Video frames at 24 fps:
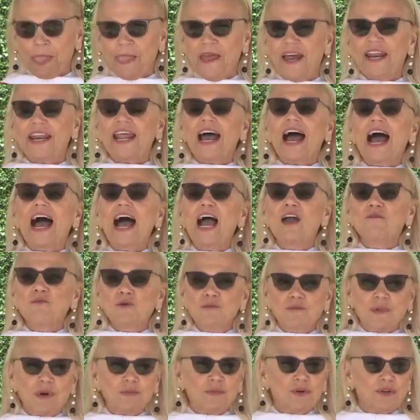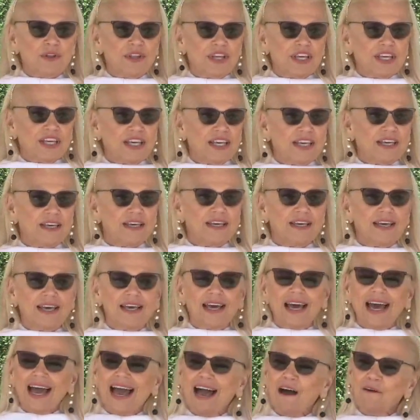And I remember thinking,
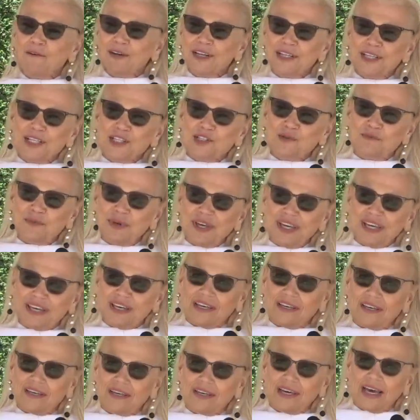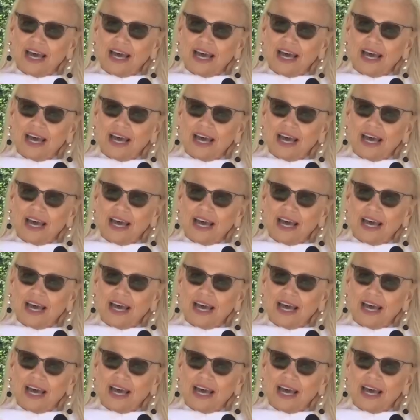how can this be?